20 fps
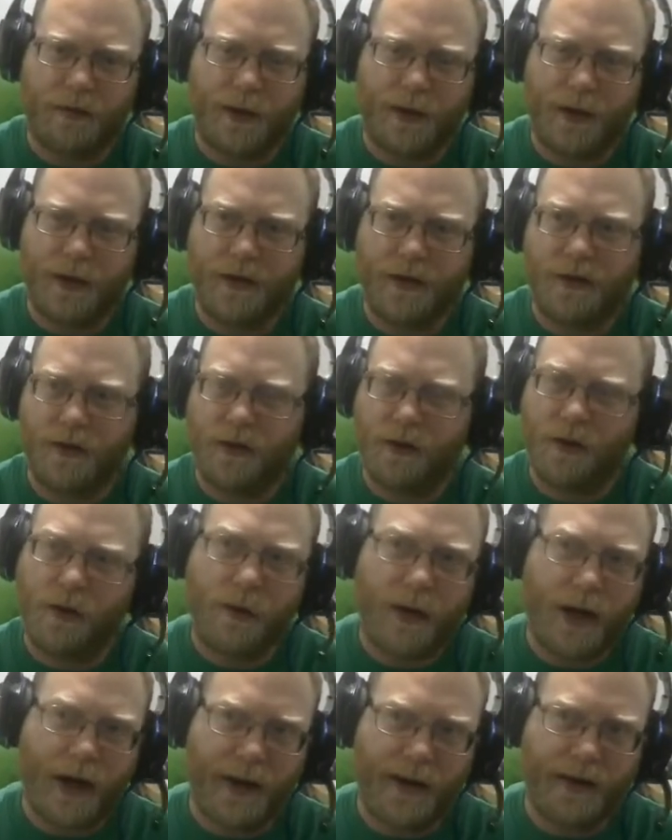We need to
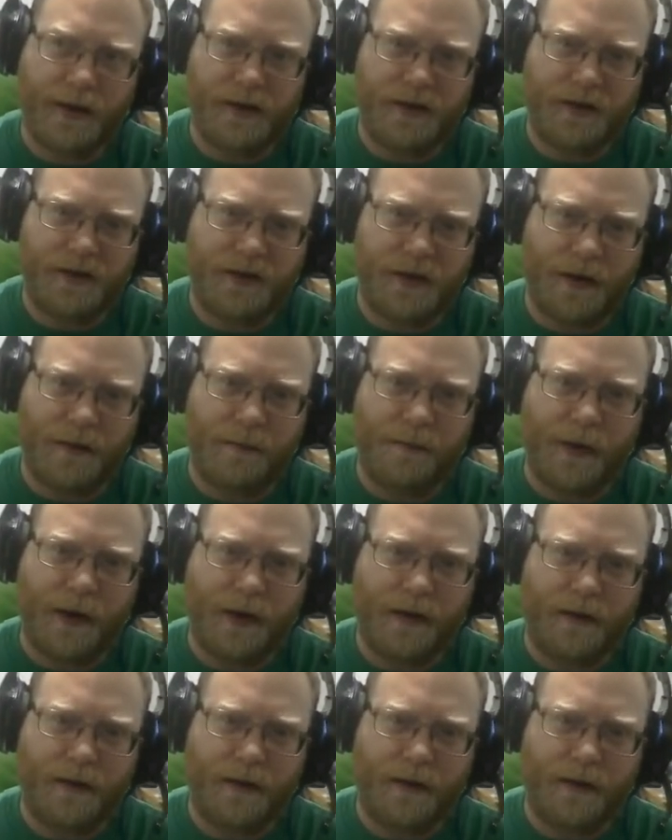locate some